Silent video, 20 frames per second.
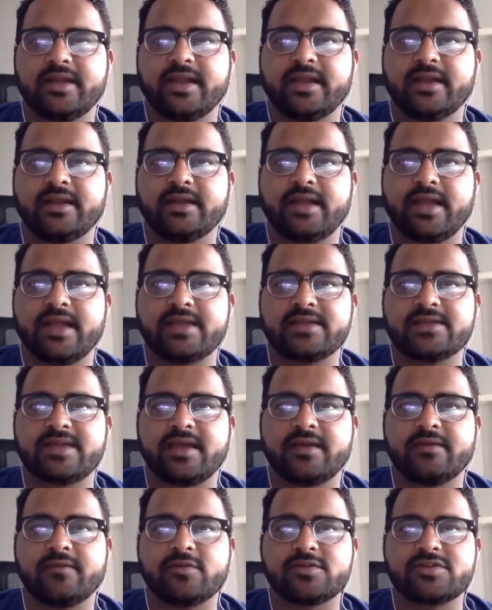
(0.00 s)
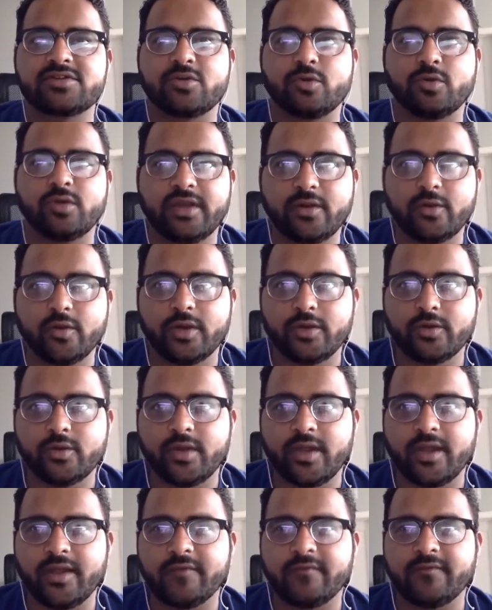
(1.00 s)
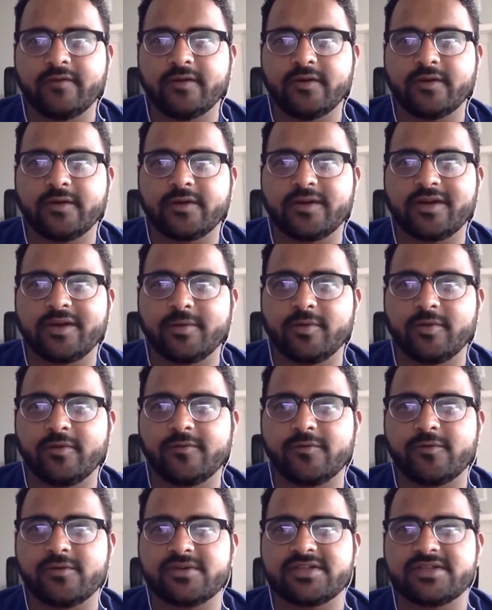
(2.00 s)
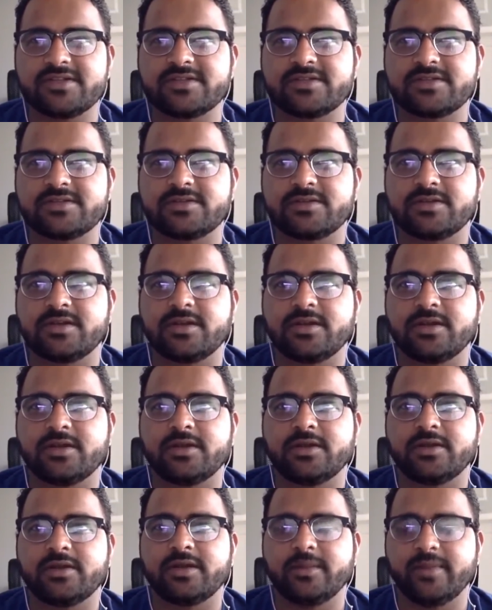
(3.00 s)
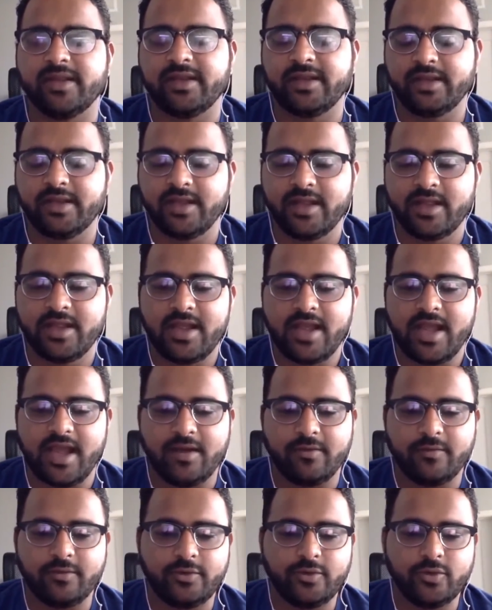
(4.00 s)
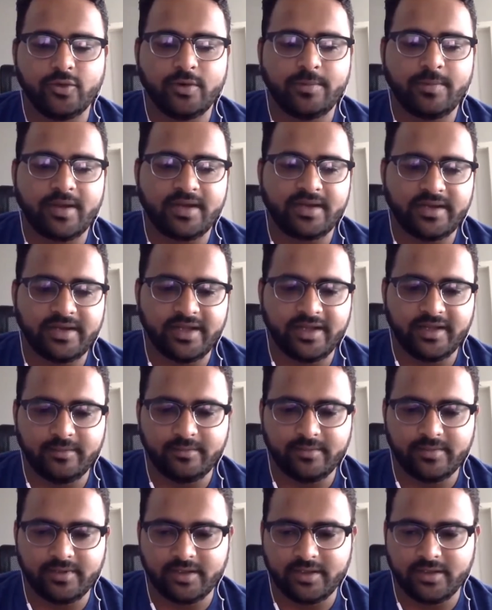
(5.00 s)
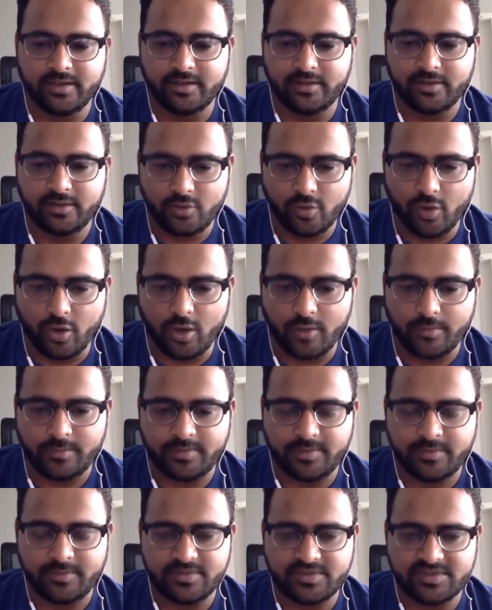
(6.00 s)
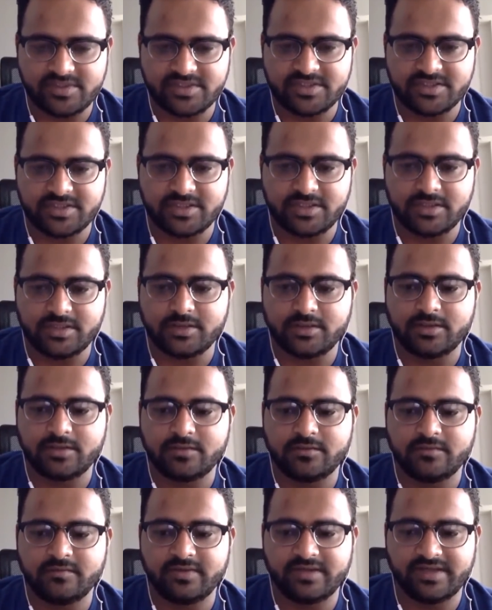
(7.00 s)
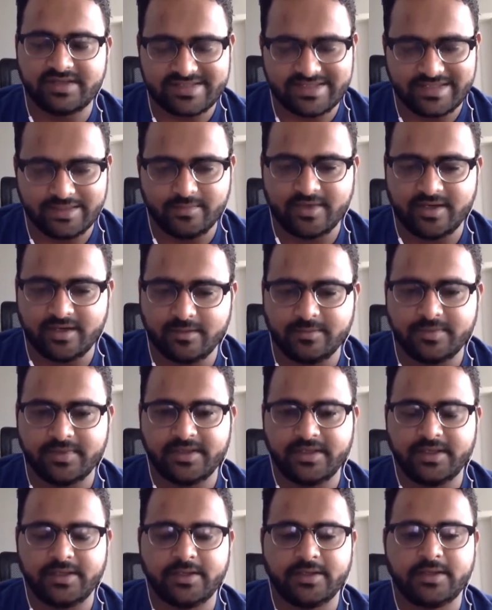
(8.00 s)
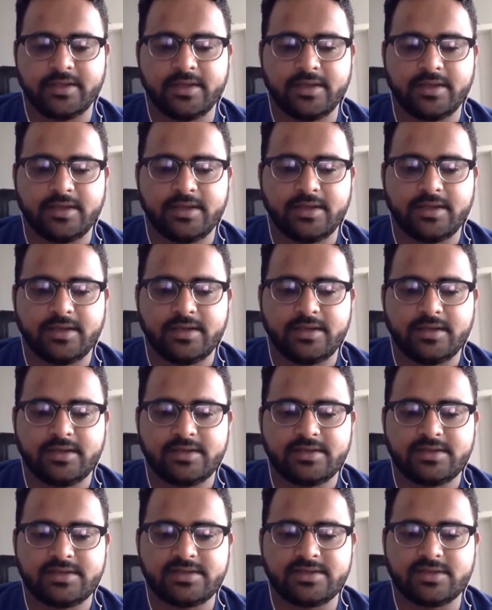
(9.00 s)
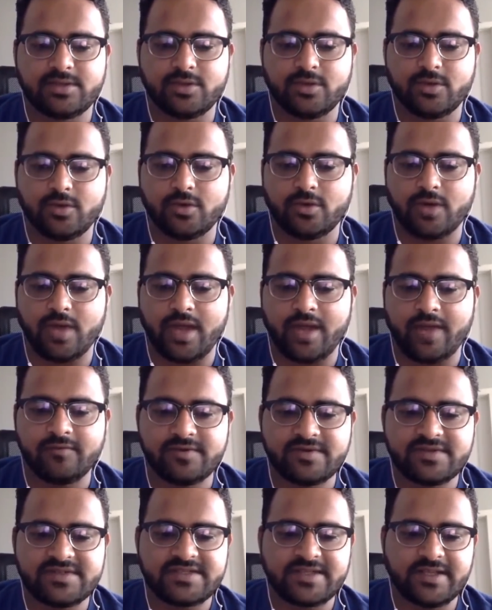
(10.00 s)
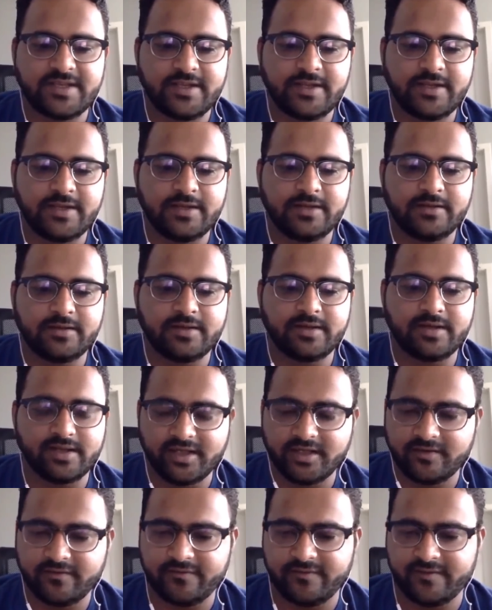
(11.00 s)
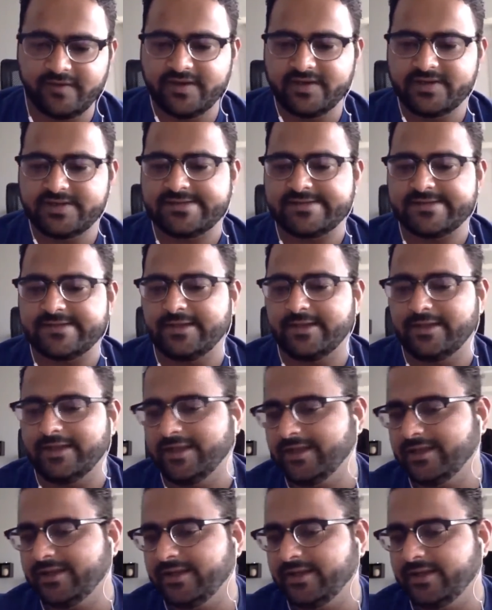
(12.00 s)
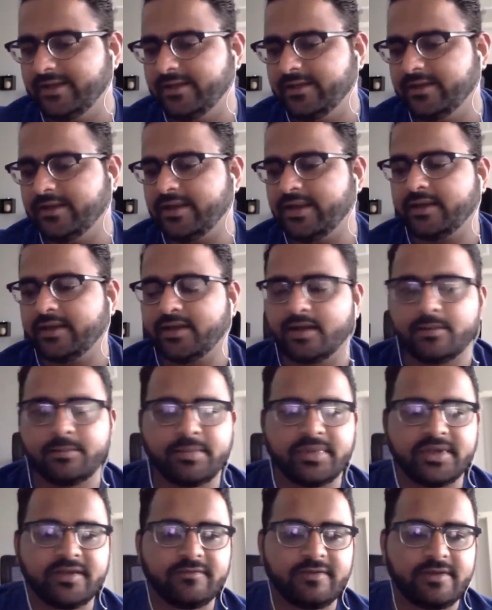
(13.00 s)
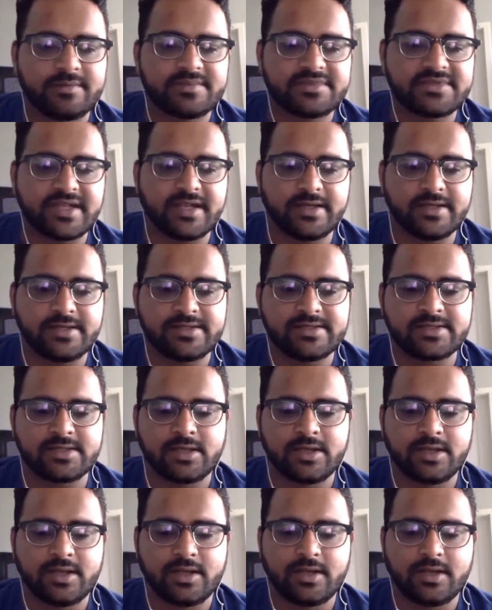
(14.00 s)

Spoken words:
that as I was only going to have a couple of courses remaining, I would do a part-time co-op position with the same company. So I would say career fairs, LinkedIn, and company websites,